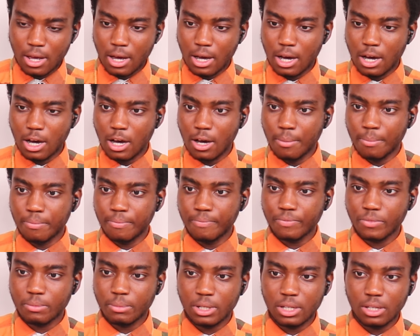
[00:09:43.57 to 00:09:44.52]
Um,
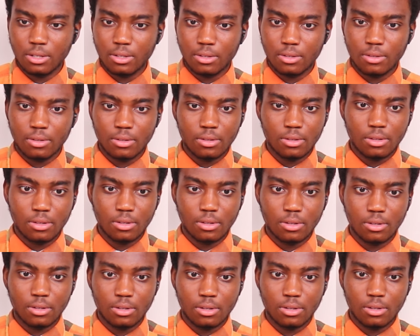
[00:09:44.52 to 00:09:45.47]
and but that's coming
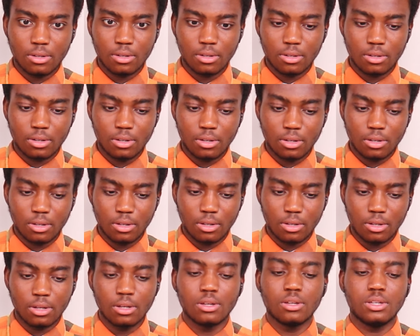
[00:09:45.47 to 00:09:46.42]
from the mic from
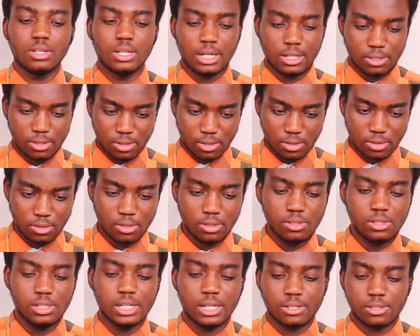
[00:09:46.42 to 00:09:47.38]
your. Yes.
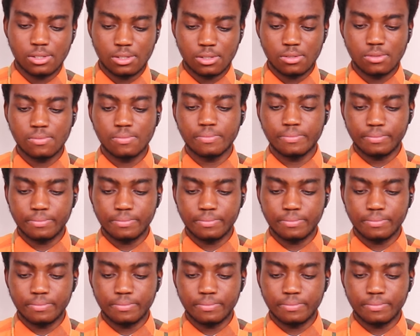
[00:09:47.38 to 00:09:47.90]
Yes.